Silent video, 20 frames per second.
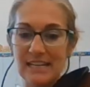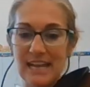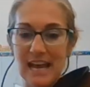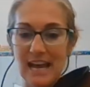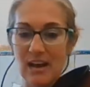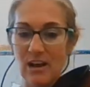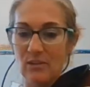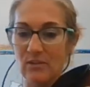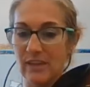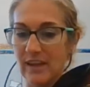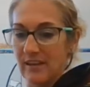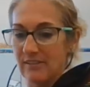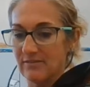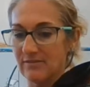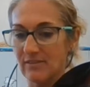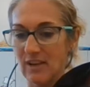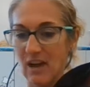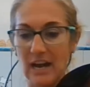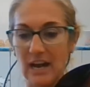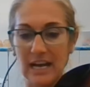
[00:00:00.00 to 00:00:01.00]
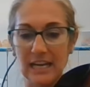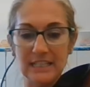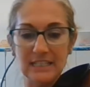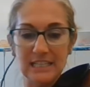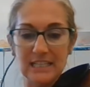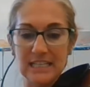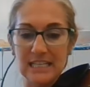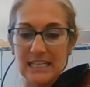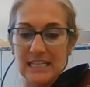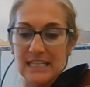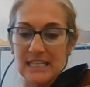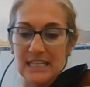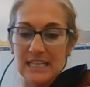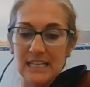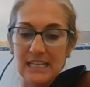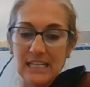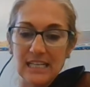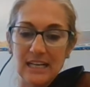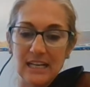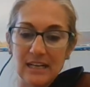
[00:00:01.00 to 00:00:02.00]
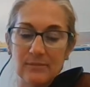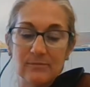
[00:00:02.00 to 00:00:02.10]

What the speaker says: now they've got the